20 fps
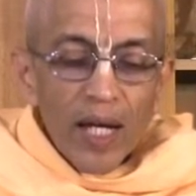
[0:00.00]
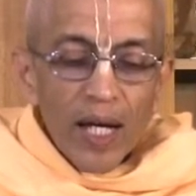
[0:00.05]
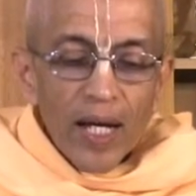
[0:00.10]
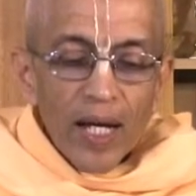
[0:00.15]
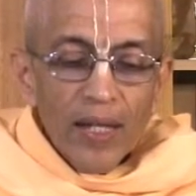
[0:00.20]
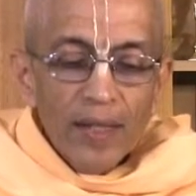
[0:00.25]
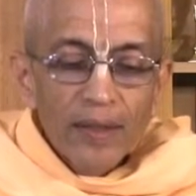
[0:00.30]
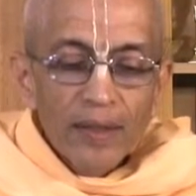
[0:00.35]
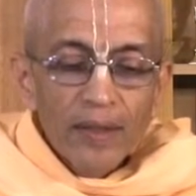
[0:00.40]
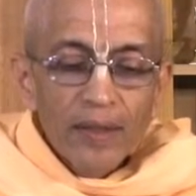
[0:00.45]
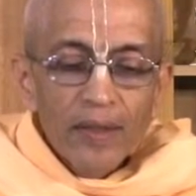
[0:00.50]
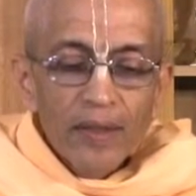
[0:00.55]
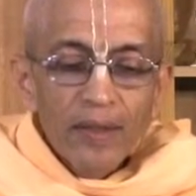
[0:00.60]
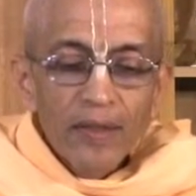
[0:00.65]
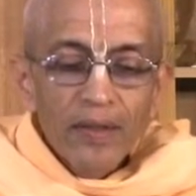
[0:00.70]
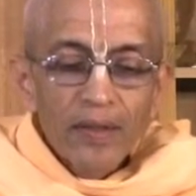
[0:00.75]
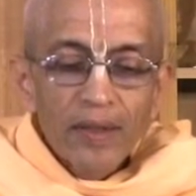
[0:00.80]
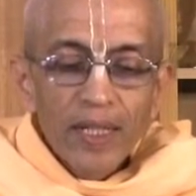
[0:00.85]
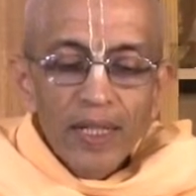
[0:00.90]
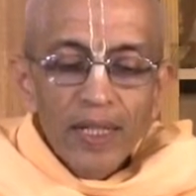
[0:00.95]
and uh,
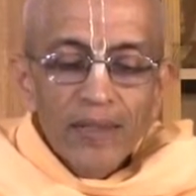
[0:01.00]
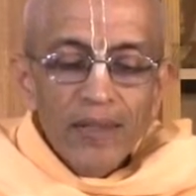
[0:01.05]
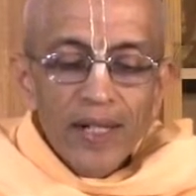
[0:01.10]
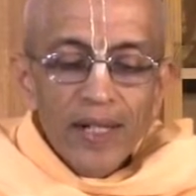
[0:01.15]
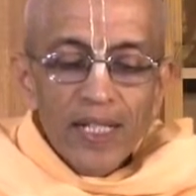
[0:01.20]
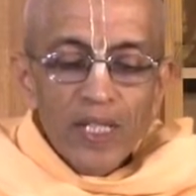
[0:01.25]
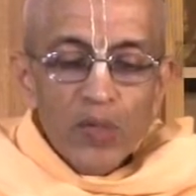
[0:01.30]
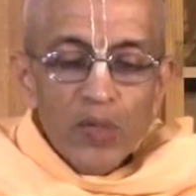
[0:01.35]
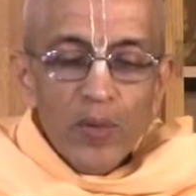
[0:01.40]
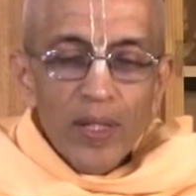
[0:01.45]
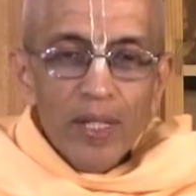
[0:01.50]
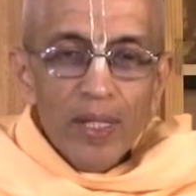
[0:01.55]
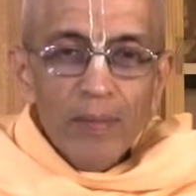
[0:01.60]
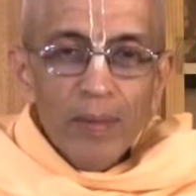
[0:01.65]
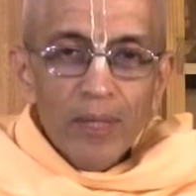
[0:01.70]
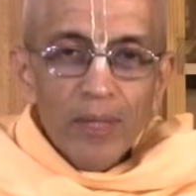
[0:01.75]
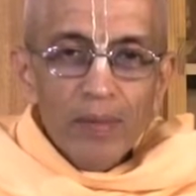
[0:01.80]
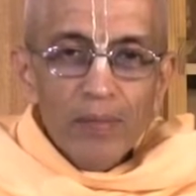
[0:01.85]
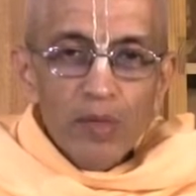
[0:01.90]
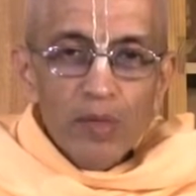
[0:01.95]
that dress when it
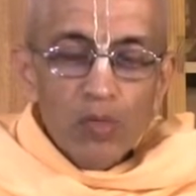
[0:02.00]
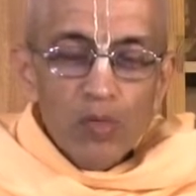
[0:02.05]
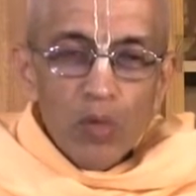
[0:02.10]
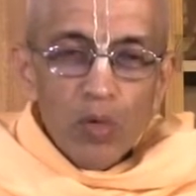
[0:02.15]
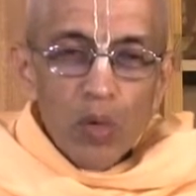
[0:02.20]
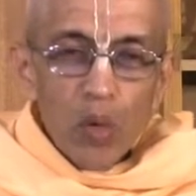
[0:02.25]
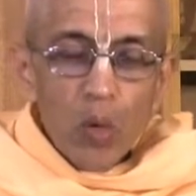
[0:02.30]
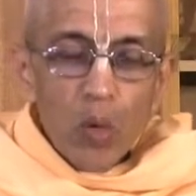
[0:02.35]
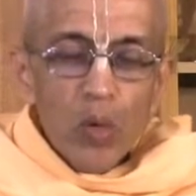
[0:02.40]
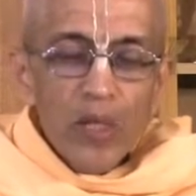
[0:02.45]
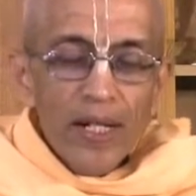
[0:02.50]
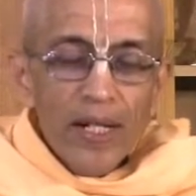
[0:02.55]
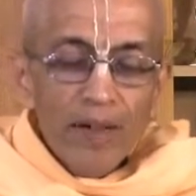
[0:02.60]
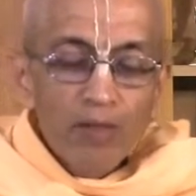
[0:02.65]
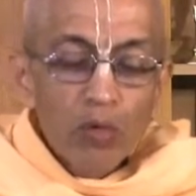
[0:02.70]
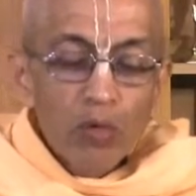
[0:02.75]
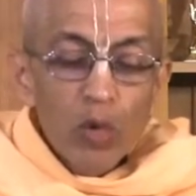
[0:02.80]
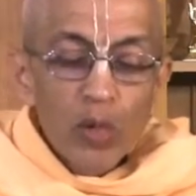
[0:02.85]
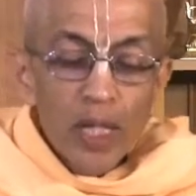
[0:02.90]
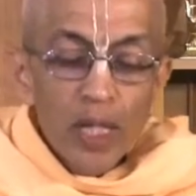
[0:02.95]
becomes old
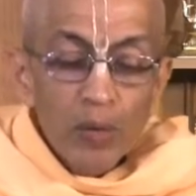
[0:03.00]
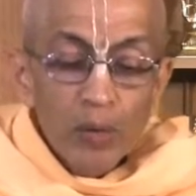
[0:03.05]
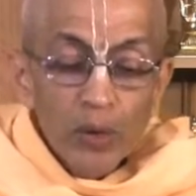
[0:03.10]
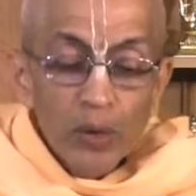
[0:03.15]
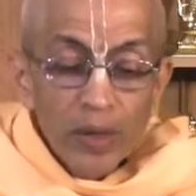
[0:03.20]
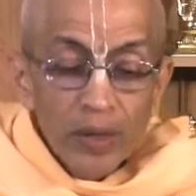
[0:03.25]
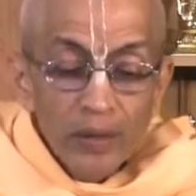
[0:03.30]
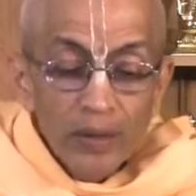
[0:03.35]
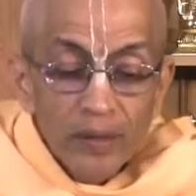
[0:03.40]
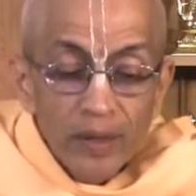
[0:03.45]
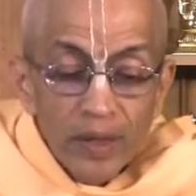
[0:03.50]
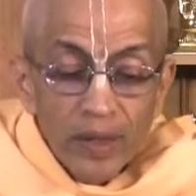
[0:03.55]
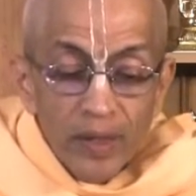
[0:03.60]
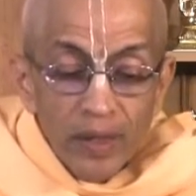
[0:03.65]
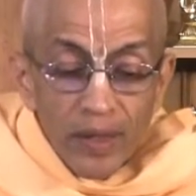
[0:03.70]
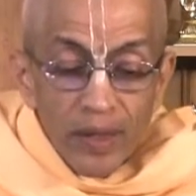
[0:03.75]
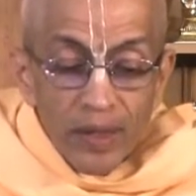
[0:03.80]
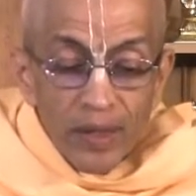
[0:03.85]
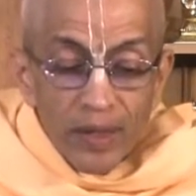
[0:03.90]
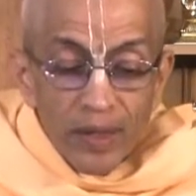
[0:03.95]
and worn out
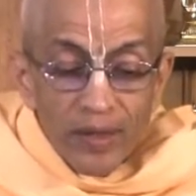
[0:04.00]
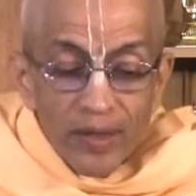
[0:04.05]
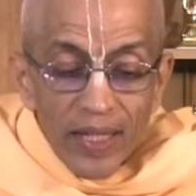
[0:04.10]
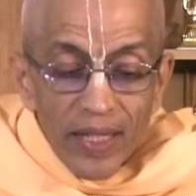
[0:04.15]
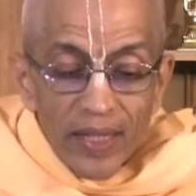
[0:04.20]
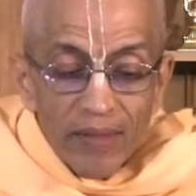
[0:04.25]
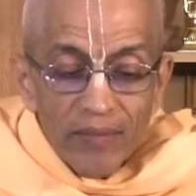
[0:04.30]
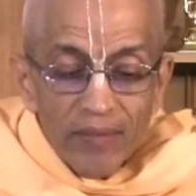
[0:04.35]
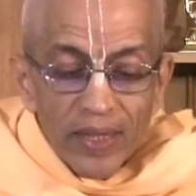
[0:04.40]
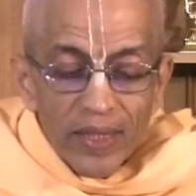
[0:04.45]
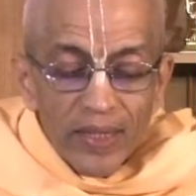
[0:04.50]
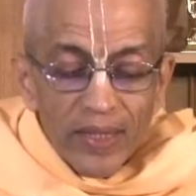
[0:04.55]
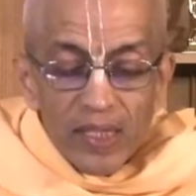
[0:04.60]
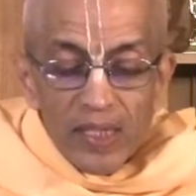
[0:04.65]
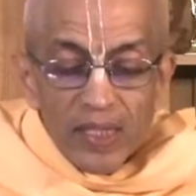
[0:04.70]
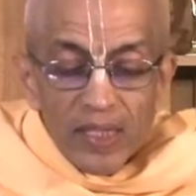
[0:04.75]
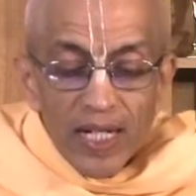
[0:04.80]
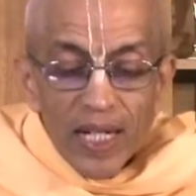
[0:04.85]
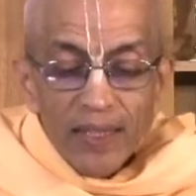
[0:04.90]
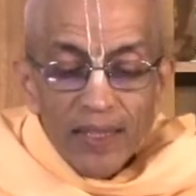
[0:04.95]
then we
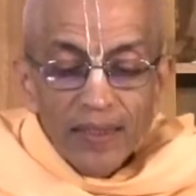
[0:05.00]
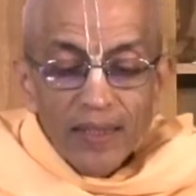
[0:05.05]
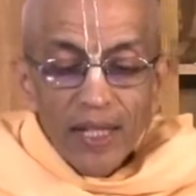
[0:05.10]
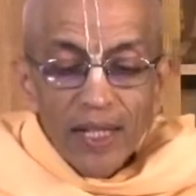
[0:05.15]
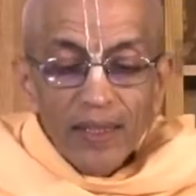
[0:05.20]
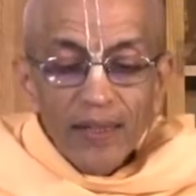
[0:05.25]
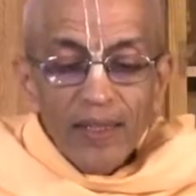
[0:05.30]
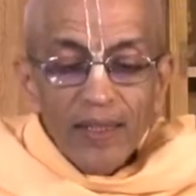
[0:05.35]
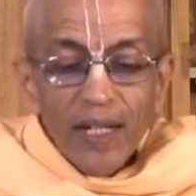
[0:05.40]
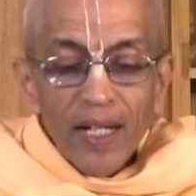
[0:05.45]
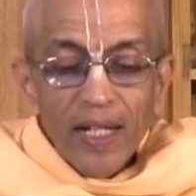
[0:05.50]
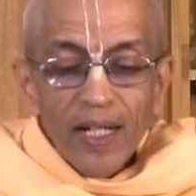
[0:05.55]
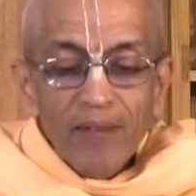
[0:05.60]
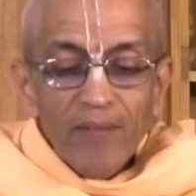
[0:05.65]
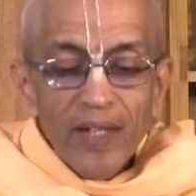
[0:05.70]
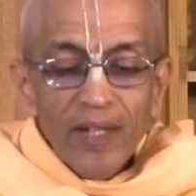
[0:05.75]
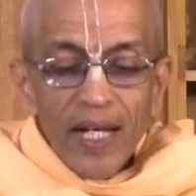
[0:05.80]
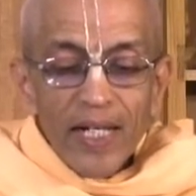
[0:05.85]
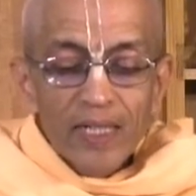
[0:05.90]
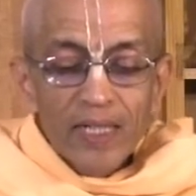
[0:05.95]
discard that
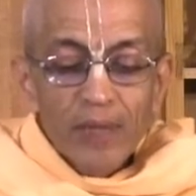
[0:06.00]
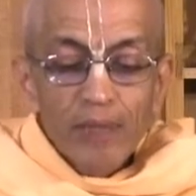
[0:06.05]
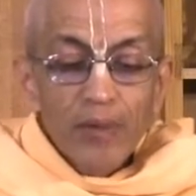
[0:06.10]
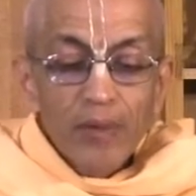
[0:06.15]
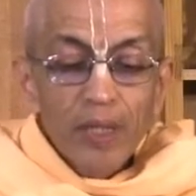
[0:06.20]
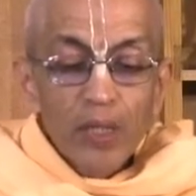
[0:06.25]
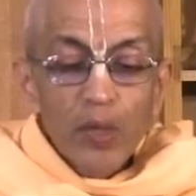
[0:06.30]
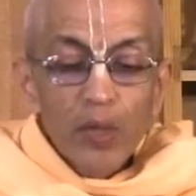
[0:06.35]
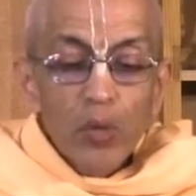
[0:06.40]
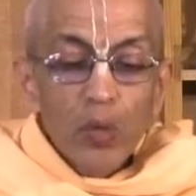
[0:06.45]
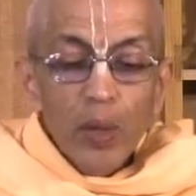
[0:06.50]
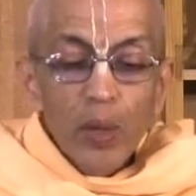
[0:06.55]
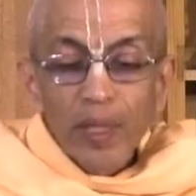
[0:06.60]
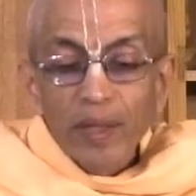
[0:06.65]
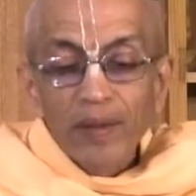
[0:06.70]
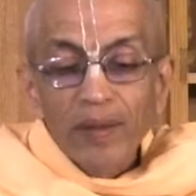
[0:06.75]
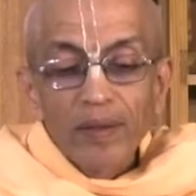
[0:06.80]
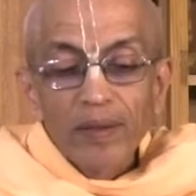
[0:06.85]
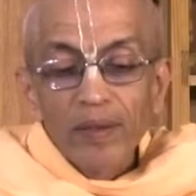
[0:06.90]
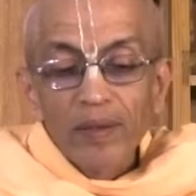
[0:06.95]
and we accept a new one